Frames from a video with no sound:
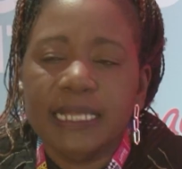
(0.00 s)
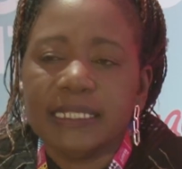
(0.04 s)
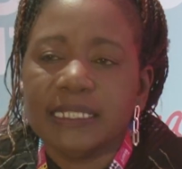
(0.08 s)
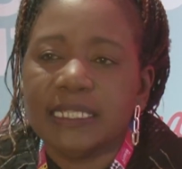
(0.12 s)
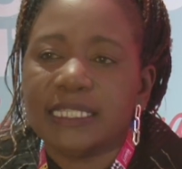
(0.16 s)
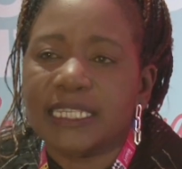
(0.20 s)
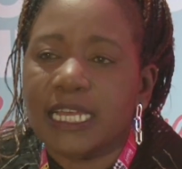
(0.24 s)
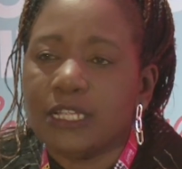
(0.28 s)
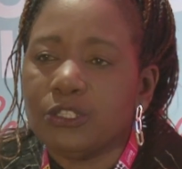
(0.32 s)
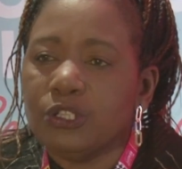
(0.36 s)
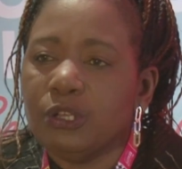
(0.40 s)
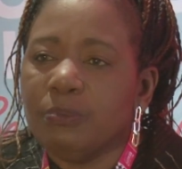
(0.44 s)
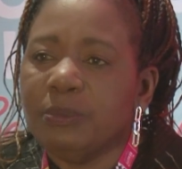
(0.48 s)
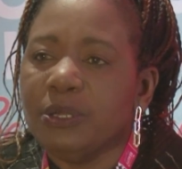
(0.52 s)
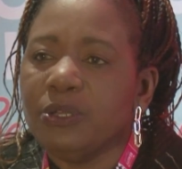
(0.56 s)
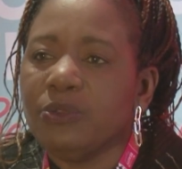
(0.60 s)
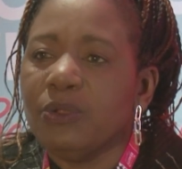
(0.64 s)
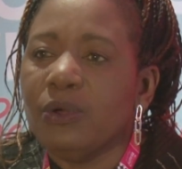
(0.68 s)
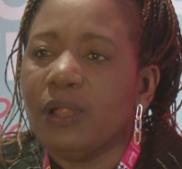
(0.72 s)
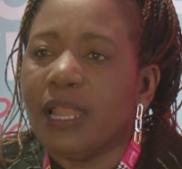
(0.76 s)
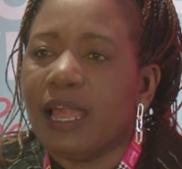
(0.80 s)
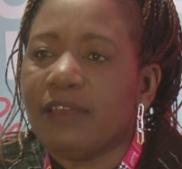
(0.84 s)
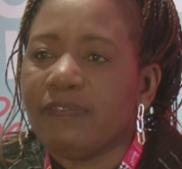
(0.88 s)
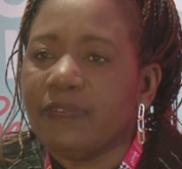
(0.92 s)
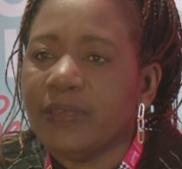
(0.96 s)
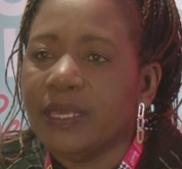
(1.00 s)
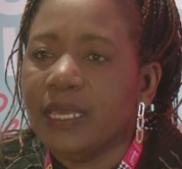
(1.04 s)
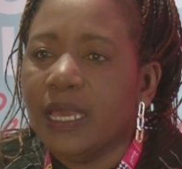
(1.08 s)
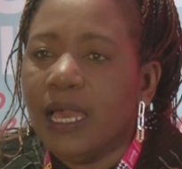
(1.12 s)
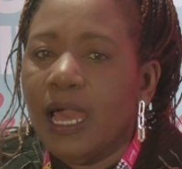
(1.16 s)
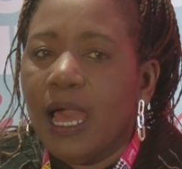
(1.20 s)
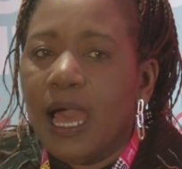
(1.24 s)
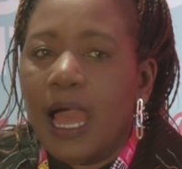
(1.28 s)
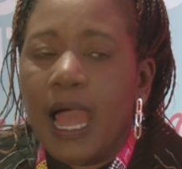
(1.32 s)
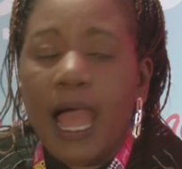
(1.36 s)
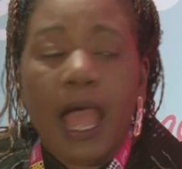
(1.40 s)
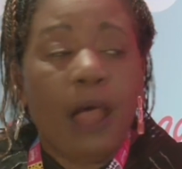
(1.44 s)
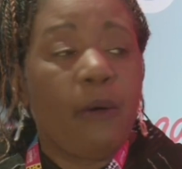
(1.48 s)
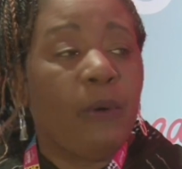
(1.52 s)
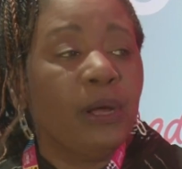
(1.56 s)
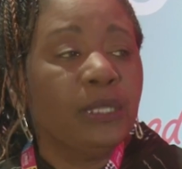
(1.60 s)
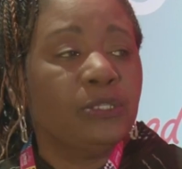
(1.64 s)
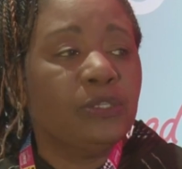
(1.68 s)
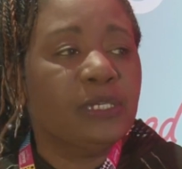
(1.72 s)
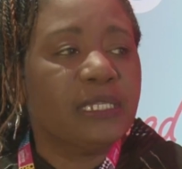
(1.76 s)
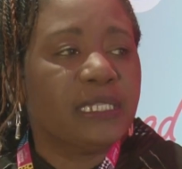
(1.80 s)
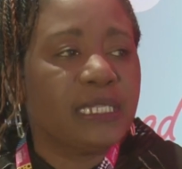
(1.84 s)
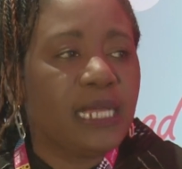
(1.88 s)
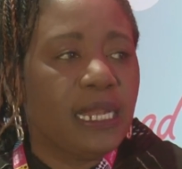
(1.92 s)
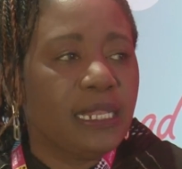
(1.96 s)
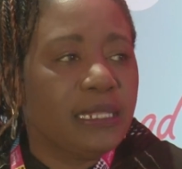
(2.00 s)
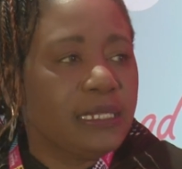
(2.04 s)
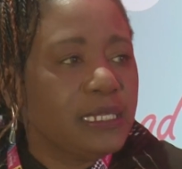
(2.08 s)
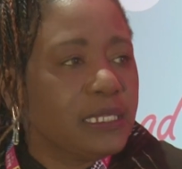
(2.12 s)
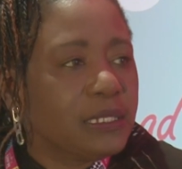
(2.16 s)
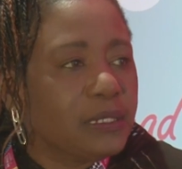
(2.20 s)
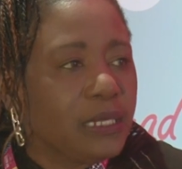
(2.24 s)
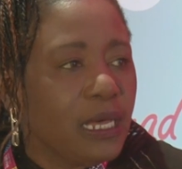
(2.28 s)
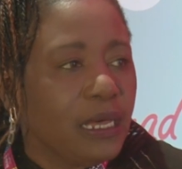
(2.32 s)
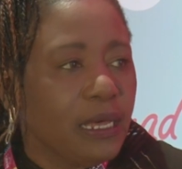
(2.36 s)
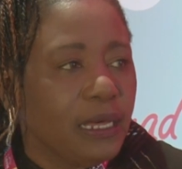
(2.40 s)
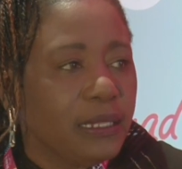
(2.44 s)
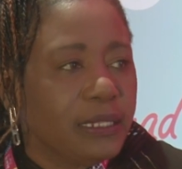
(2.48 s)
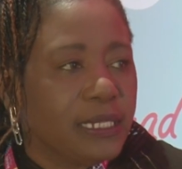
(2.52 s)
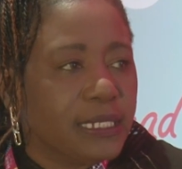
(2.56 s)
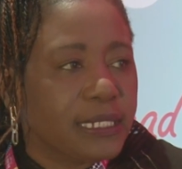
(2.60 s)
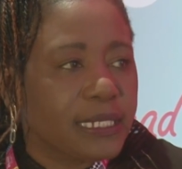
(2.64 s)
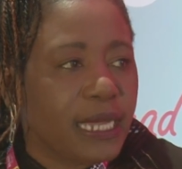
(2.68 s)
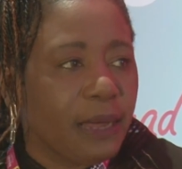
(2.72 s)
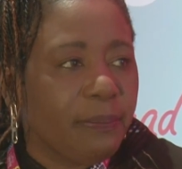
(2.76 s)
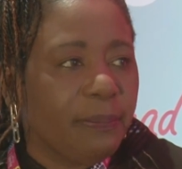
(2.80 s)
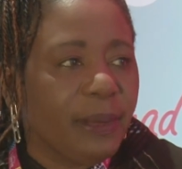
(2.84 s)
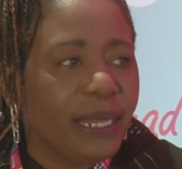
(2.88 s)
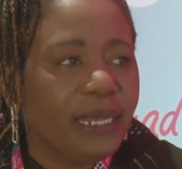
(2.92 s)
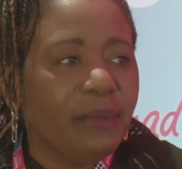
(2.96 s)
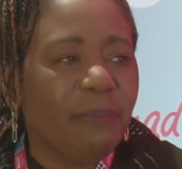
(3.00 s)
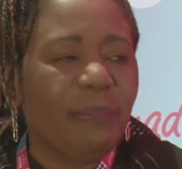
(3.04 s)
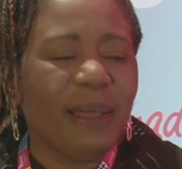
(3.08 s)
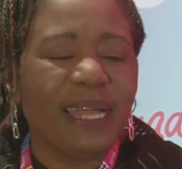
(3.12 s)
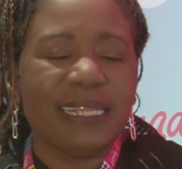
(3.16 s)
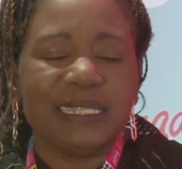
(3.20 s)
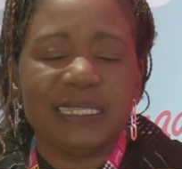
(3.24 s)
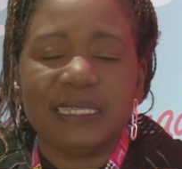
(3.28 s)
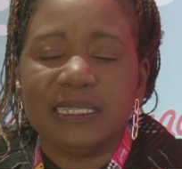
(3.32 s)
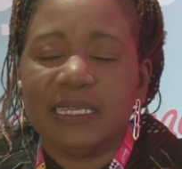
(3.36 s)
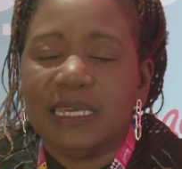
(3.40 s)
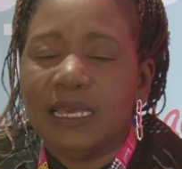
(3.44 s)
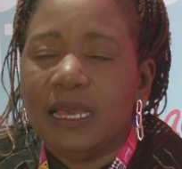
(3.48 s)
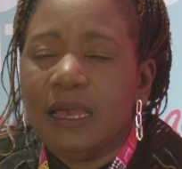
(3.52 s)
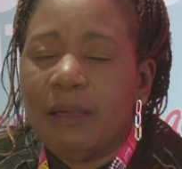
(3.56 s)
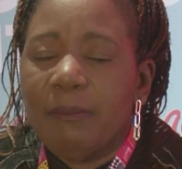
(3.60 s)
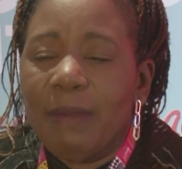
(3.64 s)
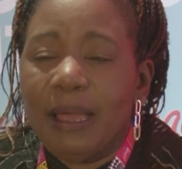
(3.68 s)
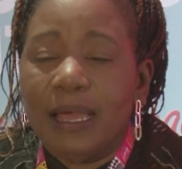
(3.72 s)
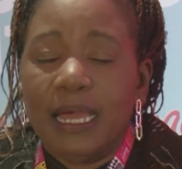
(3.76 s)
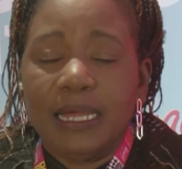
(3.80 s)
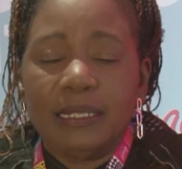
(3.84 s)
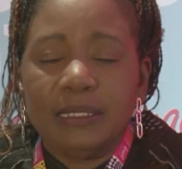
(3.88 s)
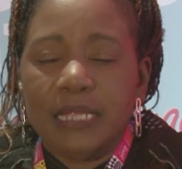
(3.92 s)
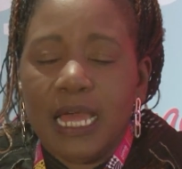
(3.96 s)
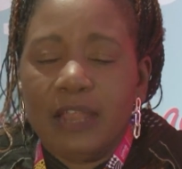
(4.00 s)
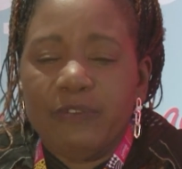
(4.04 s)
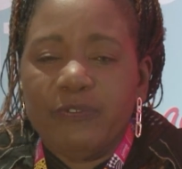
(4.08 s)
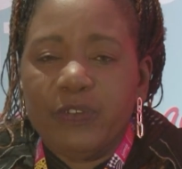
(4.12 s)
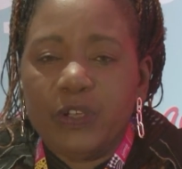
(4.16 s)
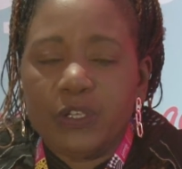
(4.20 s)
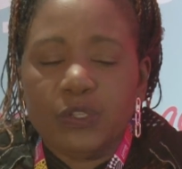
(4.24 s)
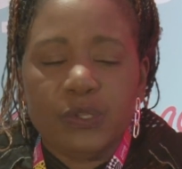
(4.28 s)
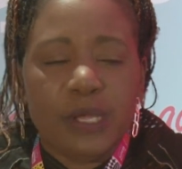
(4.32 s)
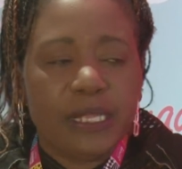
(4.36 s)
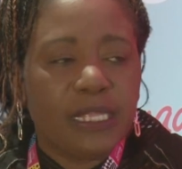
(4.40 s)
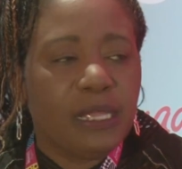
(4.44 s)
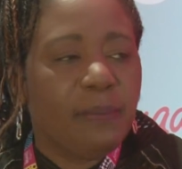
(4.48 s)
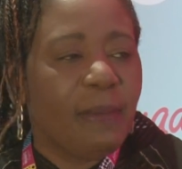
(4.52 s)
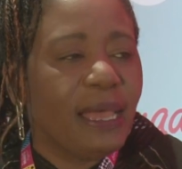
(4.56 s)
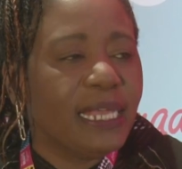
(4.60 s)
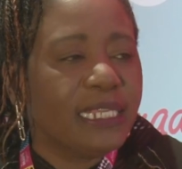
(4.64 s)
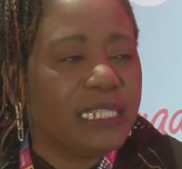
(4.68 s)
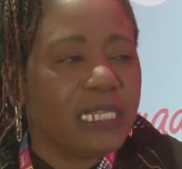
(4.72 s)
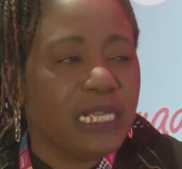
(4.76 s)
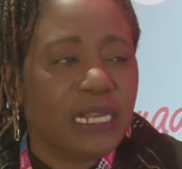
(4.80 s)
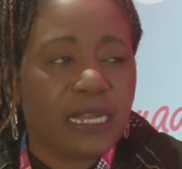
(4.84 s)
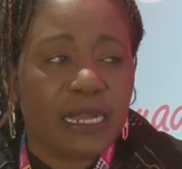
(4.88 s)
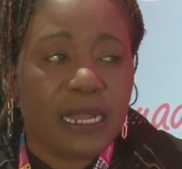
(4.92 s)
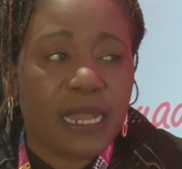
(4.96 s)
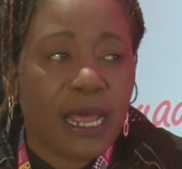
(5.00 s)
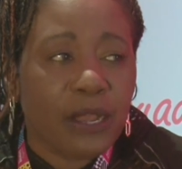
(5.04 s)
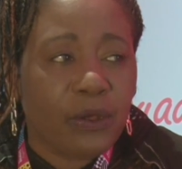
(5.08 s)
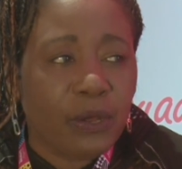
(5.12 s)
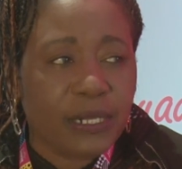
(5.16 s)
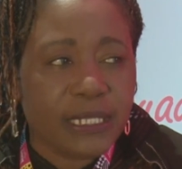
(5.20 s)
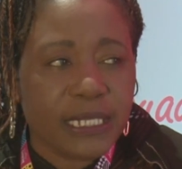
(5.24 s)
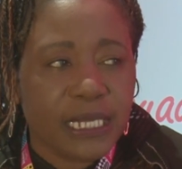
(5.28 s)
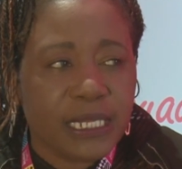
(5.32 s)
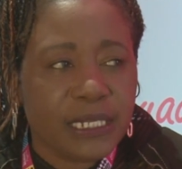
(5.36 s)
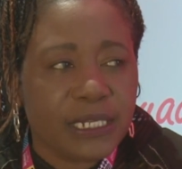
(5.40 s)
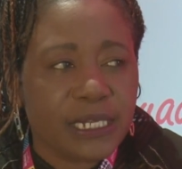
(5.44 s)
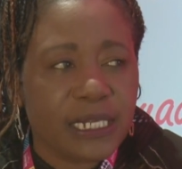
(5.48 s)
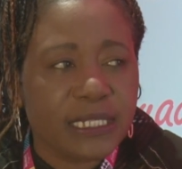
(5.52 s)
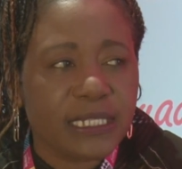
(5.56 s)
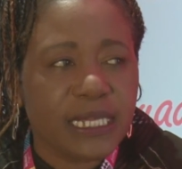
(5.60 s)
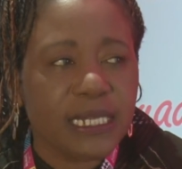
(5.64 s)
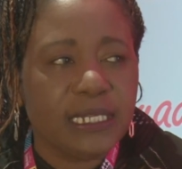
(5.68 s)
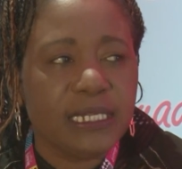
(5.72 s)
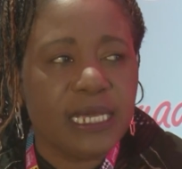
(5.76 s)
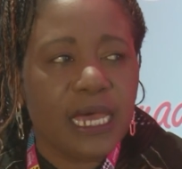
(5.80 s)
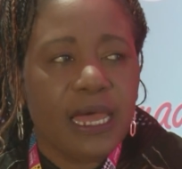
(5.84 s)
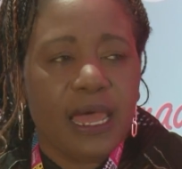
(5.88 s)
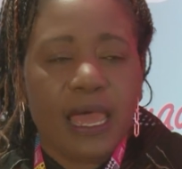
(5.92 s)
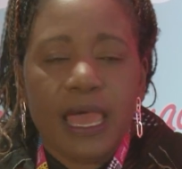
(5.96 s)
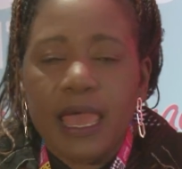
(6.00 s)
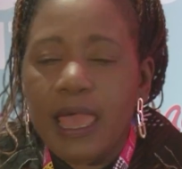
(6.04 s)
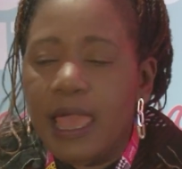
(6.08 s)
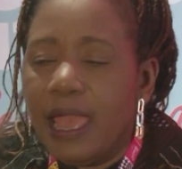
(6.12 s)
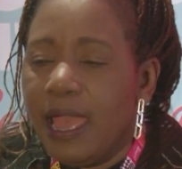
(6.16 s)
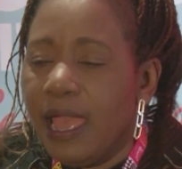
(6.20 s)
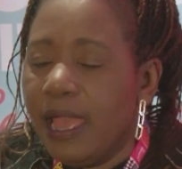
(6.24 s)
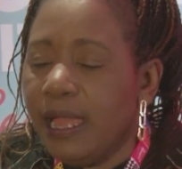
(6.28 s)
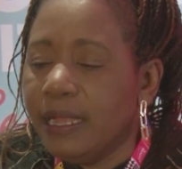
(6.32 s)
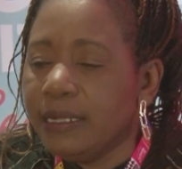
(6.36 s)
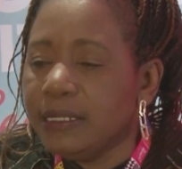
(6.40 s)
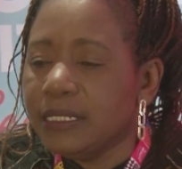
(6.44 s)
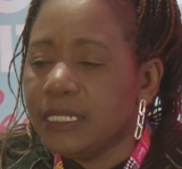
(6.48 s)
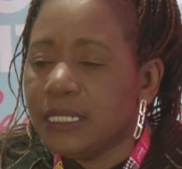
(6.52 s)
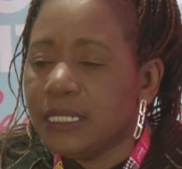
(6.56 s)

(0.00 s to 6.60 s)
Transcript: She said to me, you know, Lovey, I want to sell this company, but unfortunately my children are not interested, and